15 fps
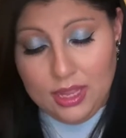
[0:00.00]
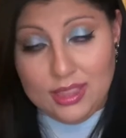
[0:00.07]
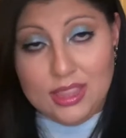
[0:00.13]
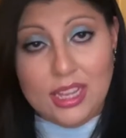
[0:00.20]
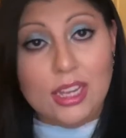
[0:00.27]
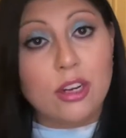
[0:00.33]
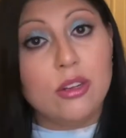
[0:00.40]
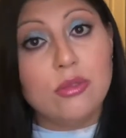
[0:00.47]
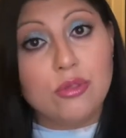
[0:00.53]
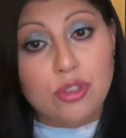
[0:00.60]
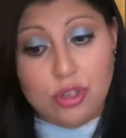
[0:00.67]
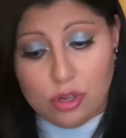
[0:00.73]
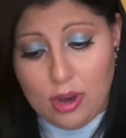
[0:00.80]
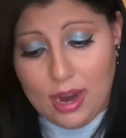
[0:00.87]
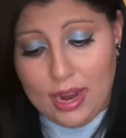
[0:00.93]
They don't
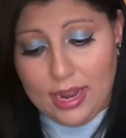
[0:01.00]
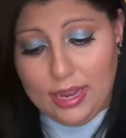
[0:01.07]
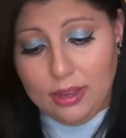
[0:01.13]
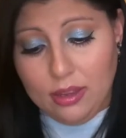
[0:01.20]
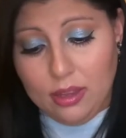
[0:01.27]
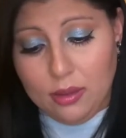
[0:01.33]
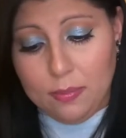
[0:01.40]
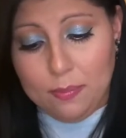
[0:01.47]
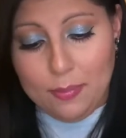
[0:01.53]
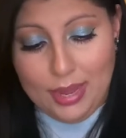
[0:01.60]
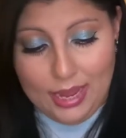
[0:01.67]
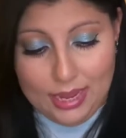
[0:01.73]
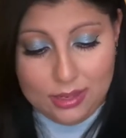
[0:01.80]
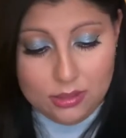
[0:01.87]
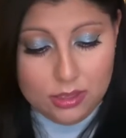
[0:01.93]
dry
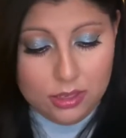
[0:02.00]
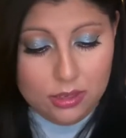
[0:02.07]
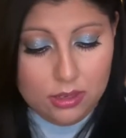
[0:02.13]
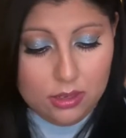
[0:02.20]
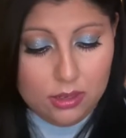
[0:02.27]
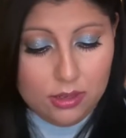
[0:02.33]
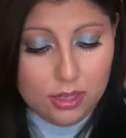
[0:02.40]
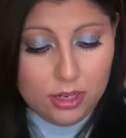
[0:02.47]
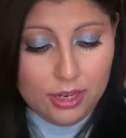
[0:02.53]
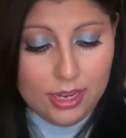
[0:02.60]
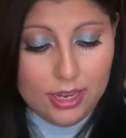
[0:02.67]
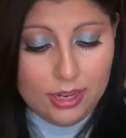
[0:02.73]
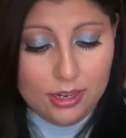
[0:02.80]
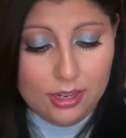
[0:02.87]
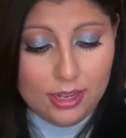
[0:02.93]
matte. They're
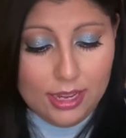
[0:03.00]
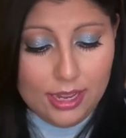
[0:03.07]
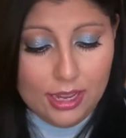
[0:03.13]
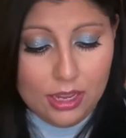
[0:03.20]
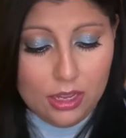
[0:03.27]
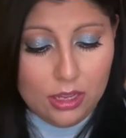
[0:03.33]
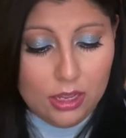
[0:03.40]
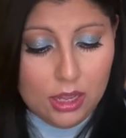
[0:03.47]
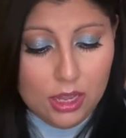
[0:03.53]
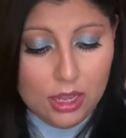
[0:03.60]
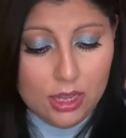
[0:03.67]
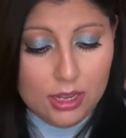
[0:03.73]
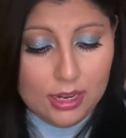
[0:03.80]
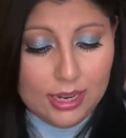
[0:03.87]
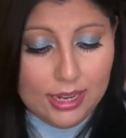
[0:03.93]
kind of like
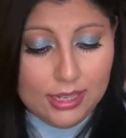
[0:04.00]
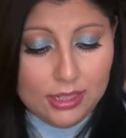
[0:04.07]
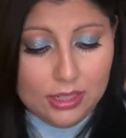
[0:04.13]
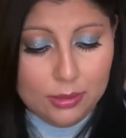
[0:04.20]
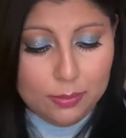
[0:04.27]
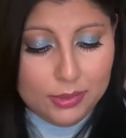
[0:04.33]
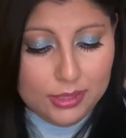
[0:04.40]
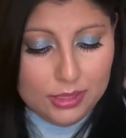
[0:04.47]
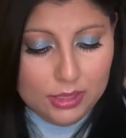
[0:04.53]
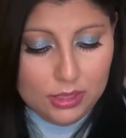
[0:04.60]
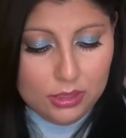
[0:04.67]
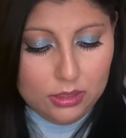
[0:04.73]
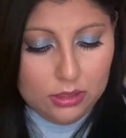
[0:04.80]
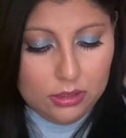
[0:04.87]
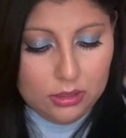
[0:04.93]

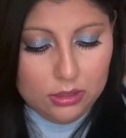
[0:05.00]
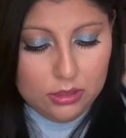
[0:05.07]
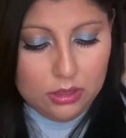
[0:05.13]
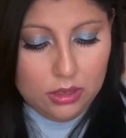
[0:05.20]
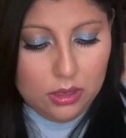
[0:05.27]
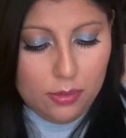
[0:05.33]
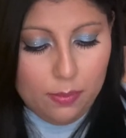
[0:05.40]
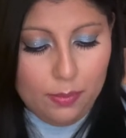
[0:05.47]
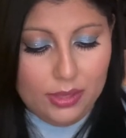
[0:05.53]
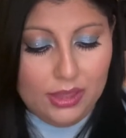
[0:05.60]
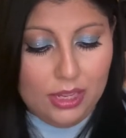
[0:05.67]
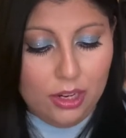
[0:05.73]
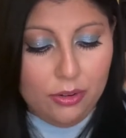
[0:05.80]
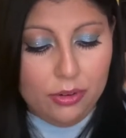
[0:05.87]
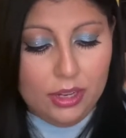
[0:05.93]
lipsticks, but
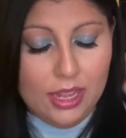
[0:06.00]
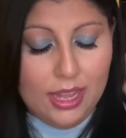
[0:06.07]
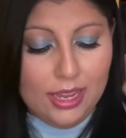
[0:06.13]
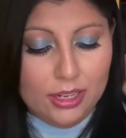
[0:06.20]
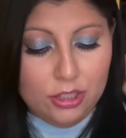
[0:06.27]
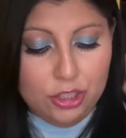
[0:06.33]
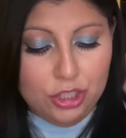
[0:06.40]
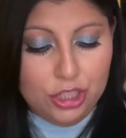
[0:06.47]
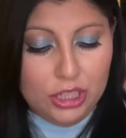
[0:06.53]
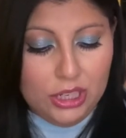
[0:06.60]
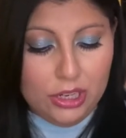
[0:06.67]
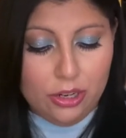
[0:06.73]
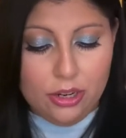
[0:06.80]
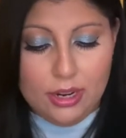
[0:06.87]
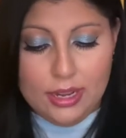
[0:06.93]
they're kind of
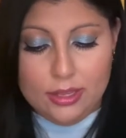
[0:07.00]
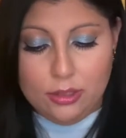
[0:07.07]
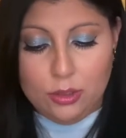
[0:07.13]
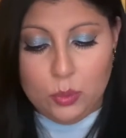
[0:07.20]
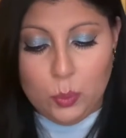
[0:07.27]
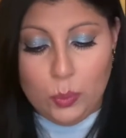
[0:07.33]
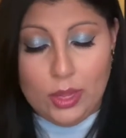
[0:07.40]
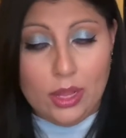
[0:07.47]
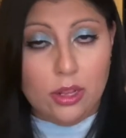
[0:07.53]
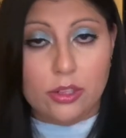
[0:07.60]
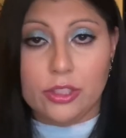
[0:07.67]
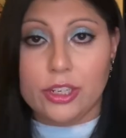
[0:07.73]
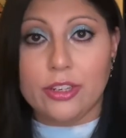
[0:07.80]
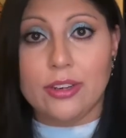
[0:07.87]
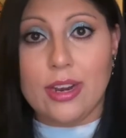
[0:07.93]
sheer as well.
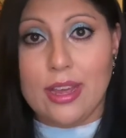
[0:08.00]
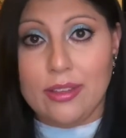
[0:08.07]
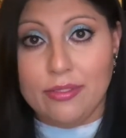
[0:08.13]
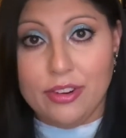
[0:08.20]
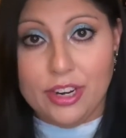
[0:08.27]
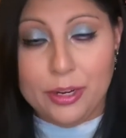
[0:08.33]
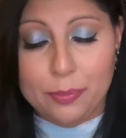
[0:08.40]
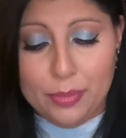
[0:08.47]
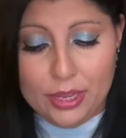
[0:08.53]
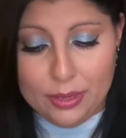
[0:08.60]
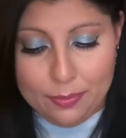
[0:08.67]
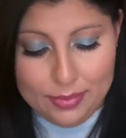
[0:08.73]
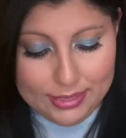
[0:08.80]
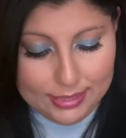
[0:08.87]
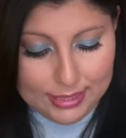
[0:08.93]
They're not very
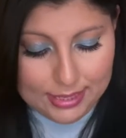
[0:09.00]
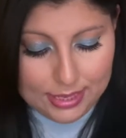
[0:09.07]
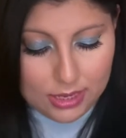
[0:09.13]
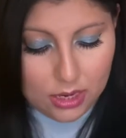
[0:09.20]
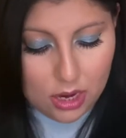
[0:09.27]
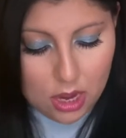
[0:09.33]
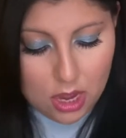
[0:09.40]
pigmented,